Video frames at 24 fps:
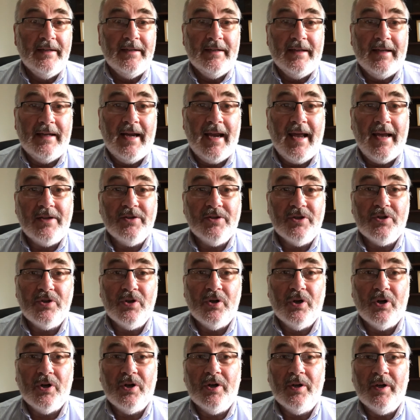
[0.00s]
I'd like to
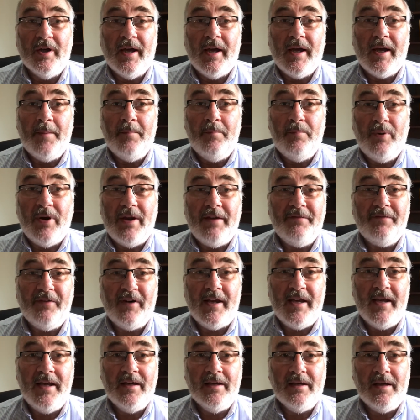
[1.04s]
talk
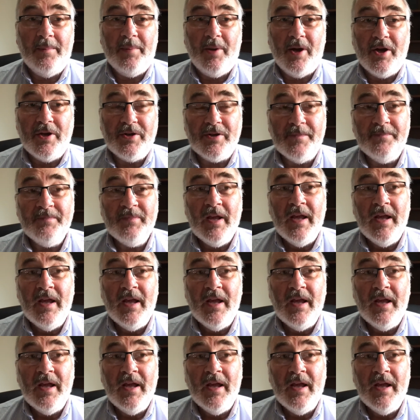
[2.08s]
briefly about.